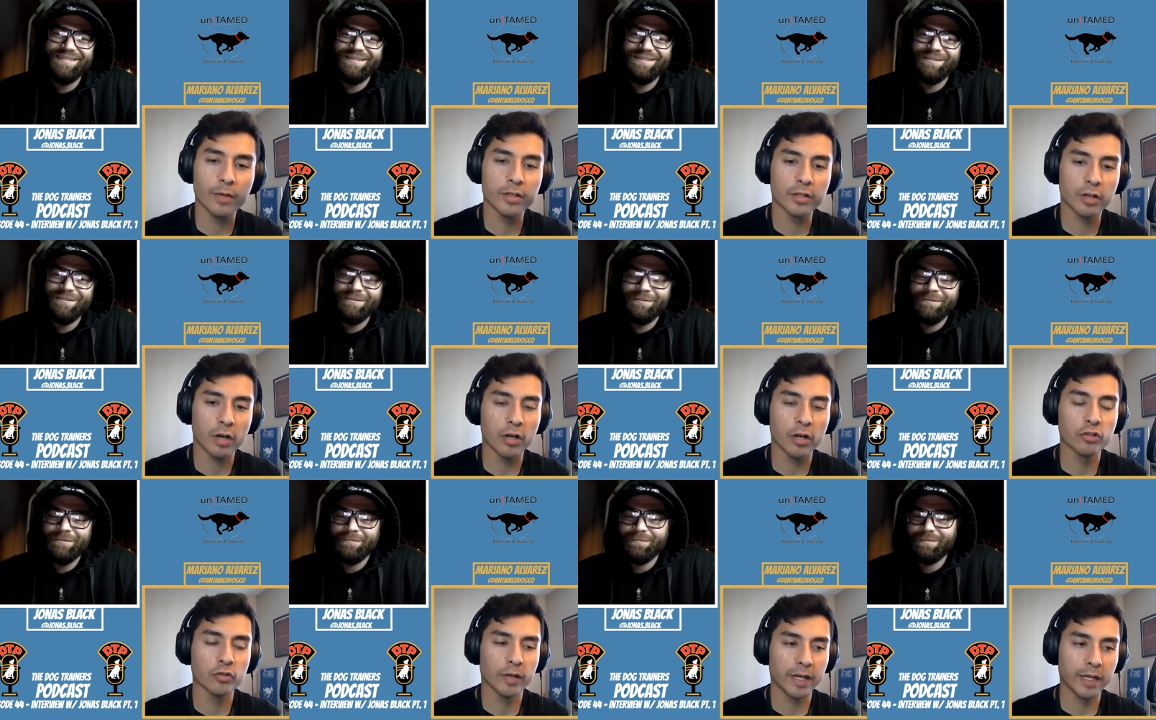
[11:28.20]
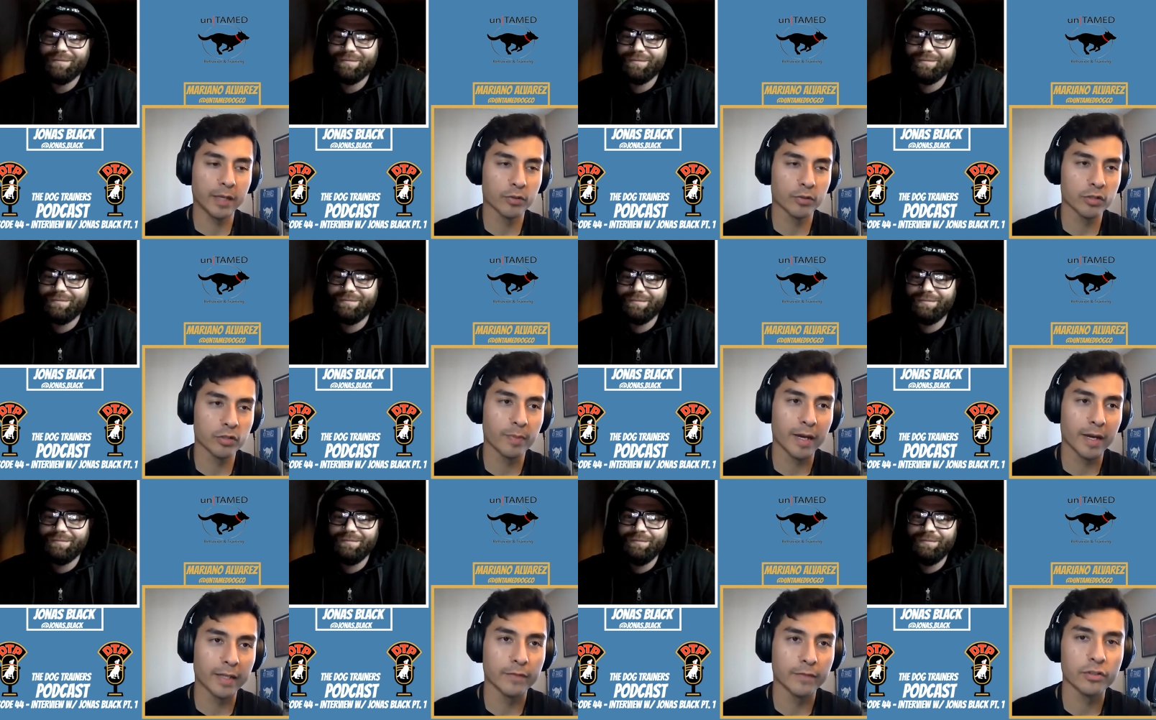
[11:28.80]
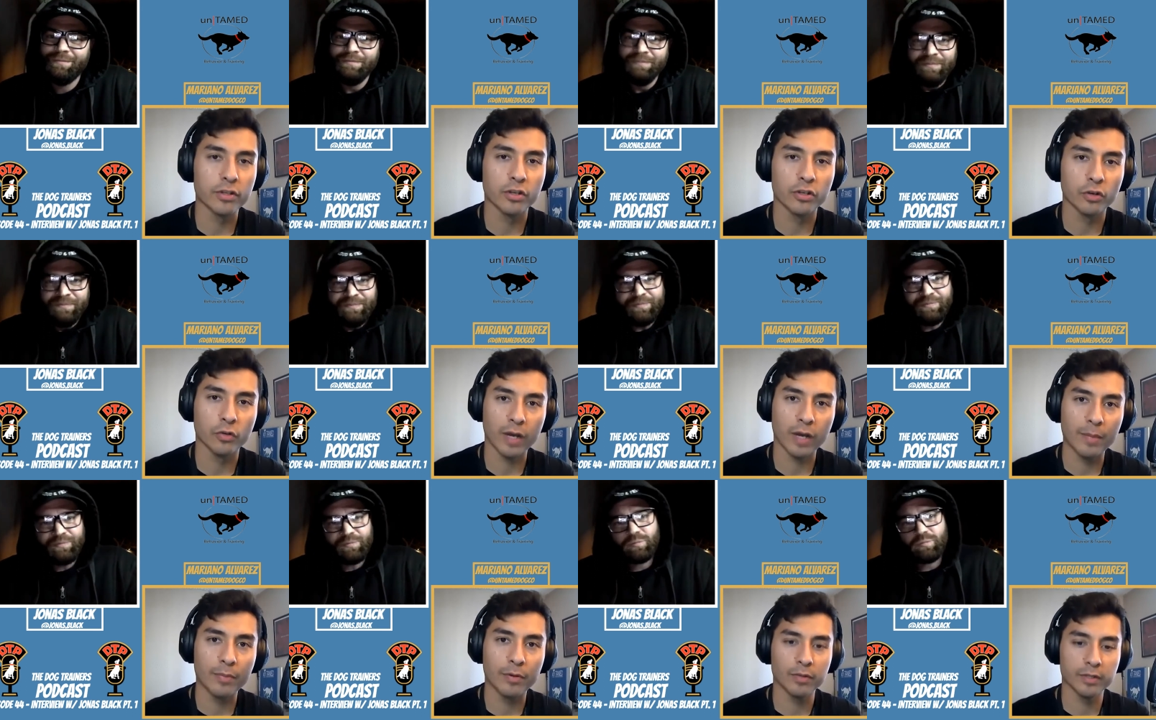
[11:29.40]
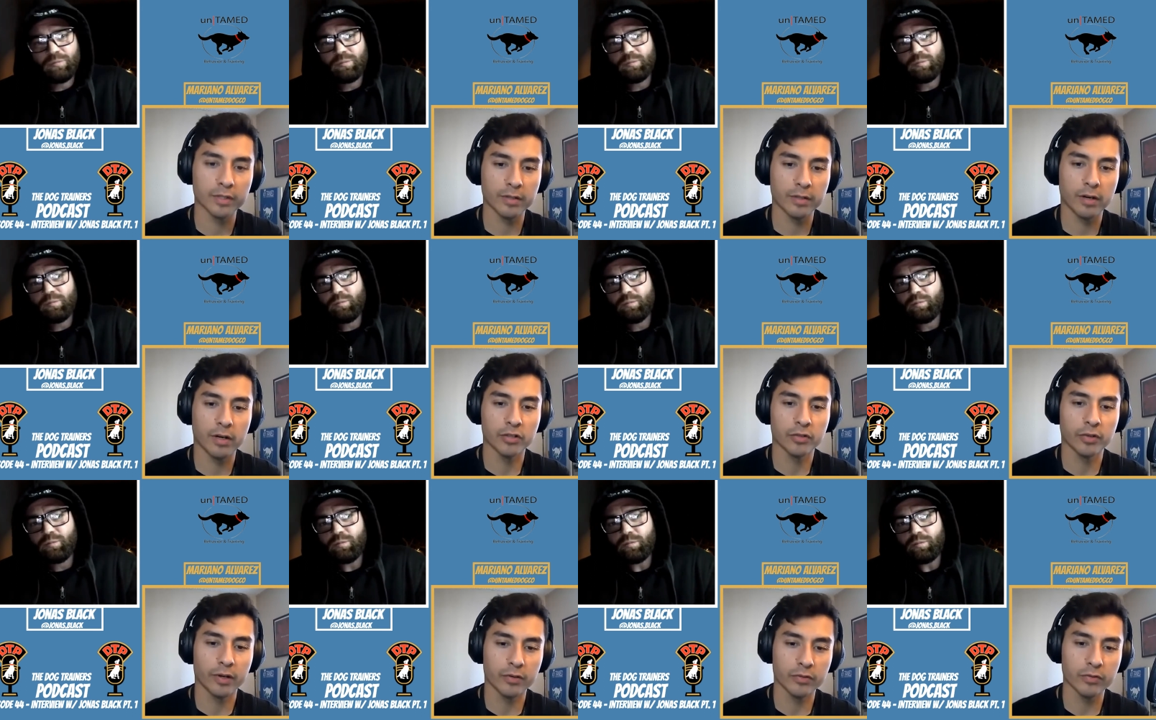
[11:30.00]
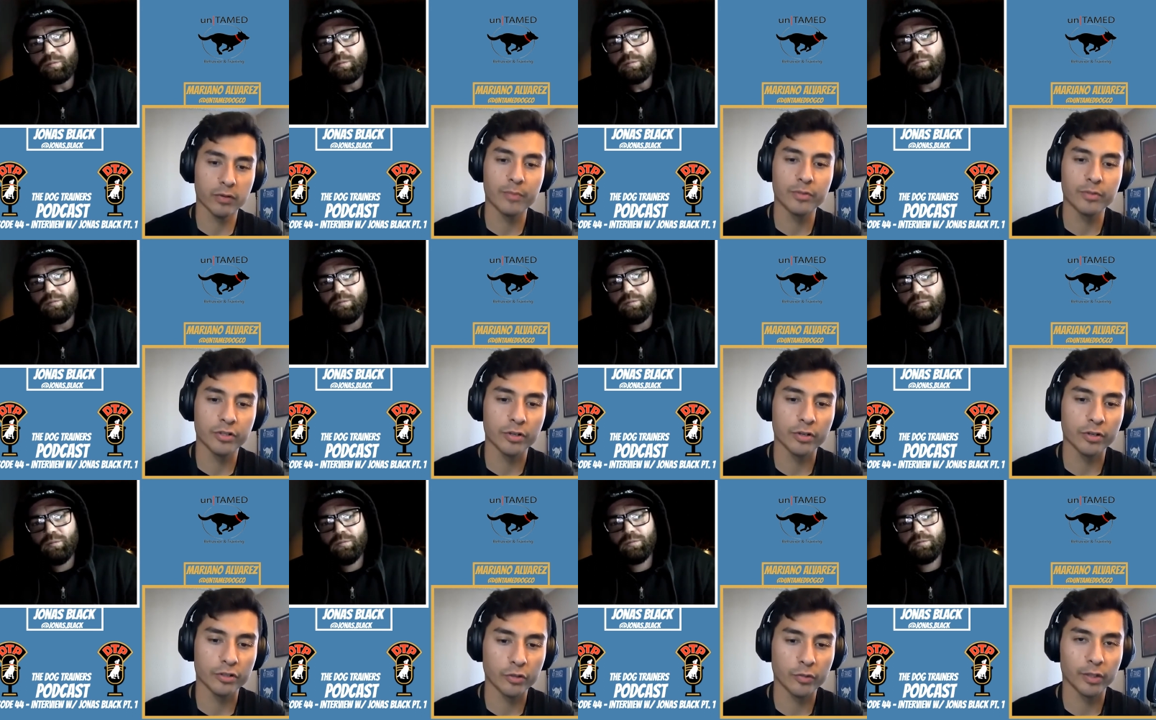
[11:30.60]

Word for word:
Speaker 1: a dog training perspective so your grandpa was a dog trainer so i'm sure to a